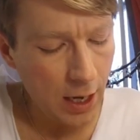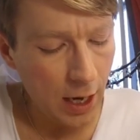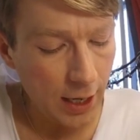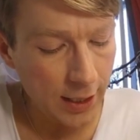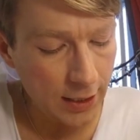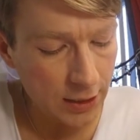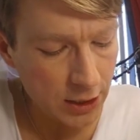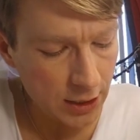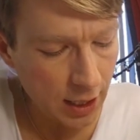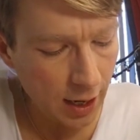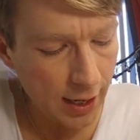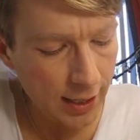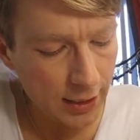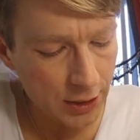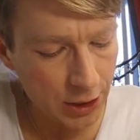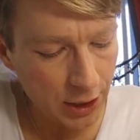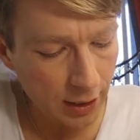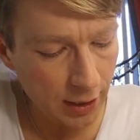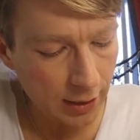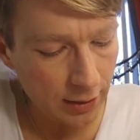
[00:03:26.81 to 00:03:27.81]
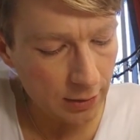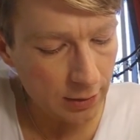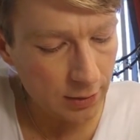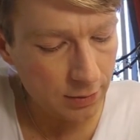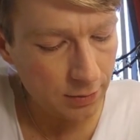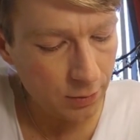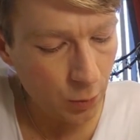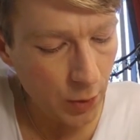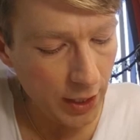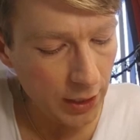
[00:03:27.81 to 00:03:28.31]
an entire
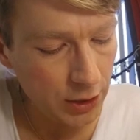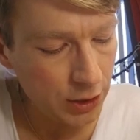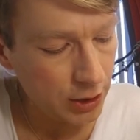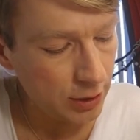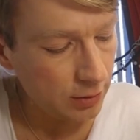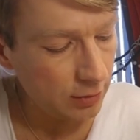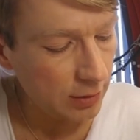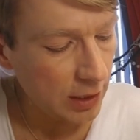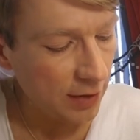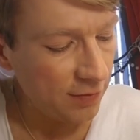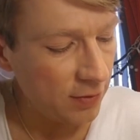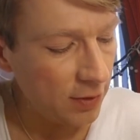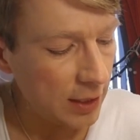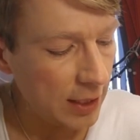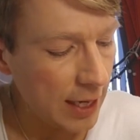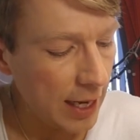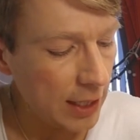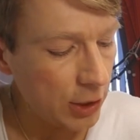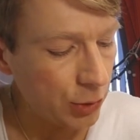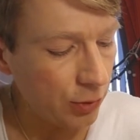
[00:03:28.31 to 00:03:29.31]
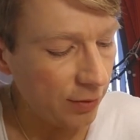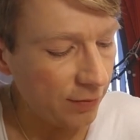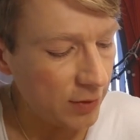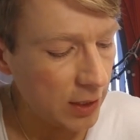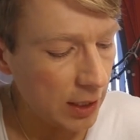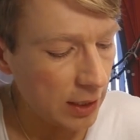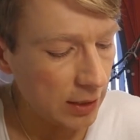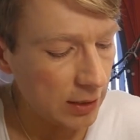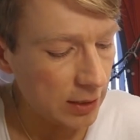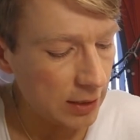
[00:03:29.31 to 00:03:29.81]
child, which, given the nature of
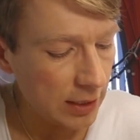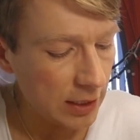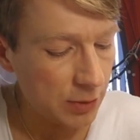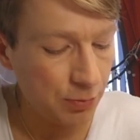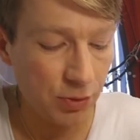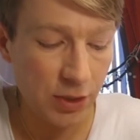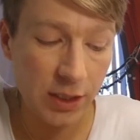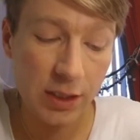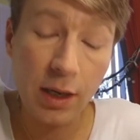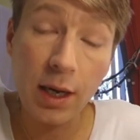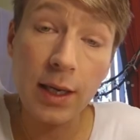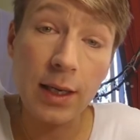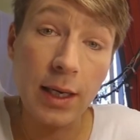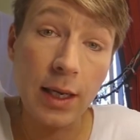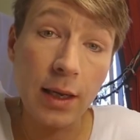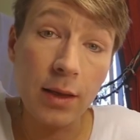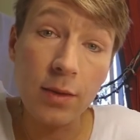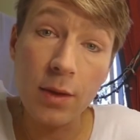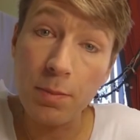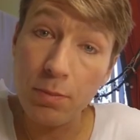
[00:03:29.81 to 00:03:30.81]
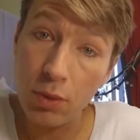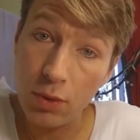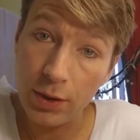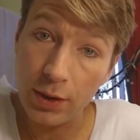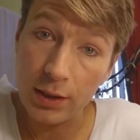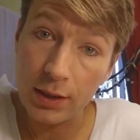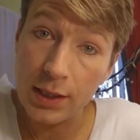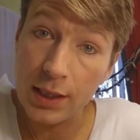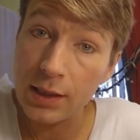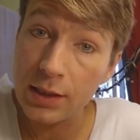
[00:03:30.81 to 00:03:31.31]
dust, is precisely the
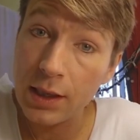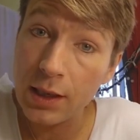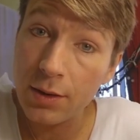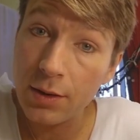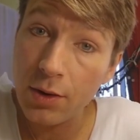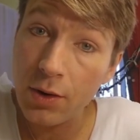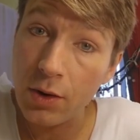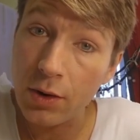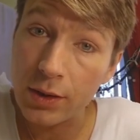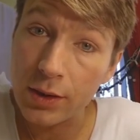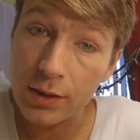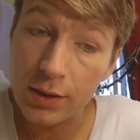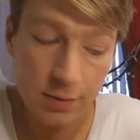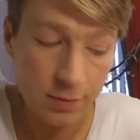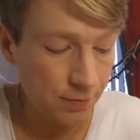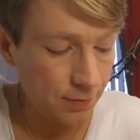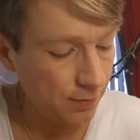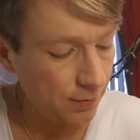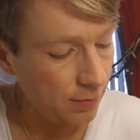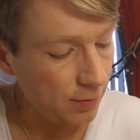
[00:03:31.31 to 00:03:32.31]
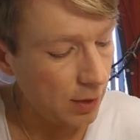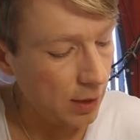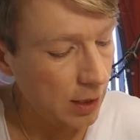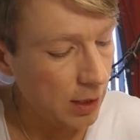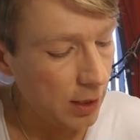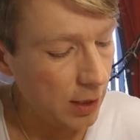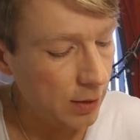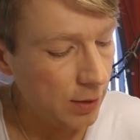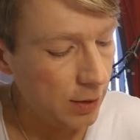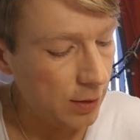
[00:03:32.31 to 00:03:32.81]
point, is it not?
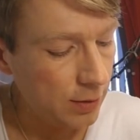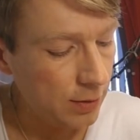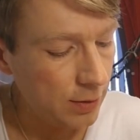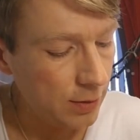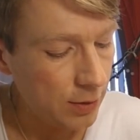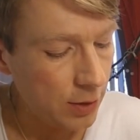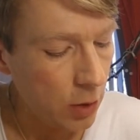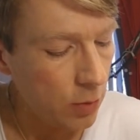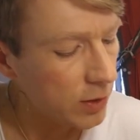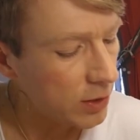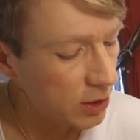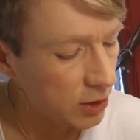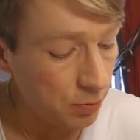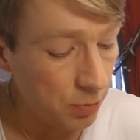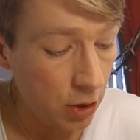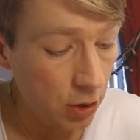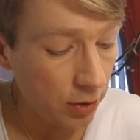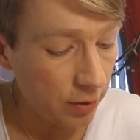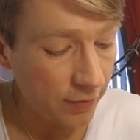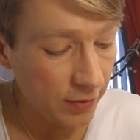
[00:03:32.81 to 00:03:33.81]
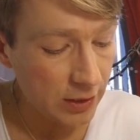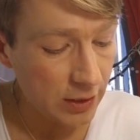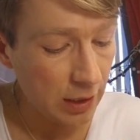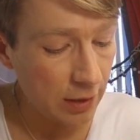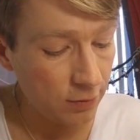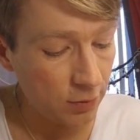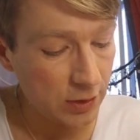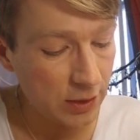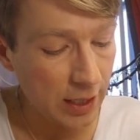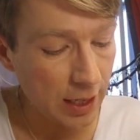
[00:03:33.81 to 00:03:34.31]
No one spoke for
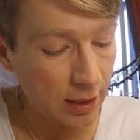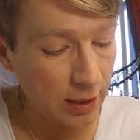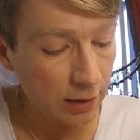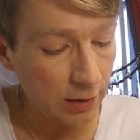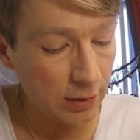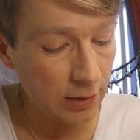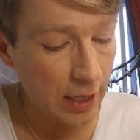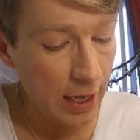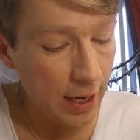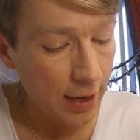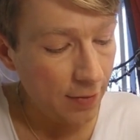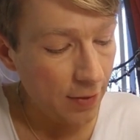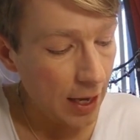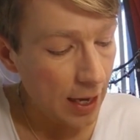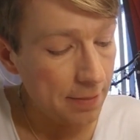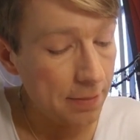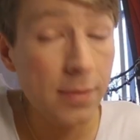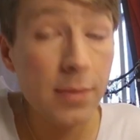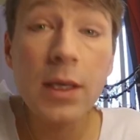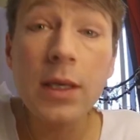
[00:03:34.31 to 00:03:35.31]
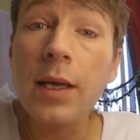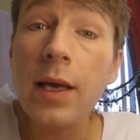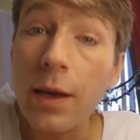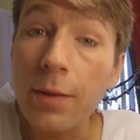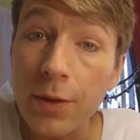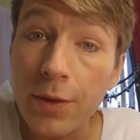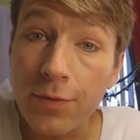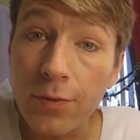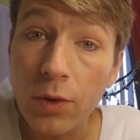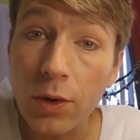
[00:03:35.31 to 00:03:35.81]
several seconds. Then
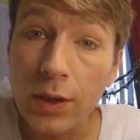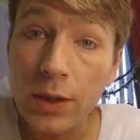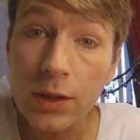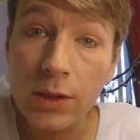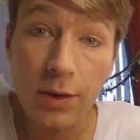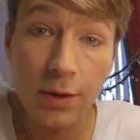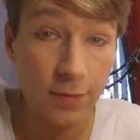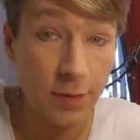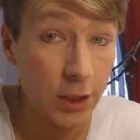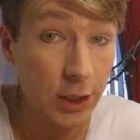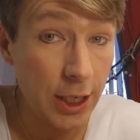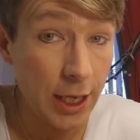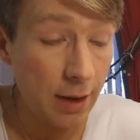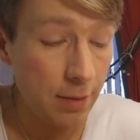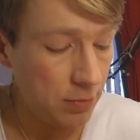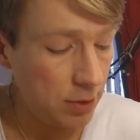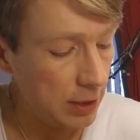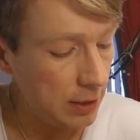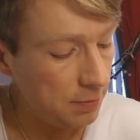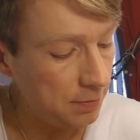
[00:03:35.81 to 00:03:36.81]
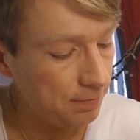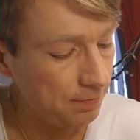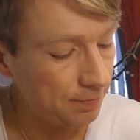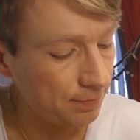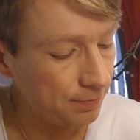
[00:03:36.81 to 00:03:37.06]
came the voice of the chaplain.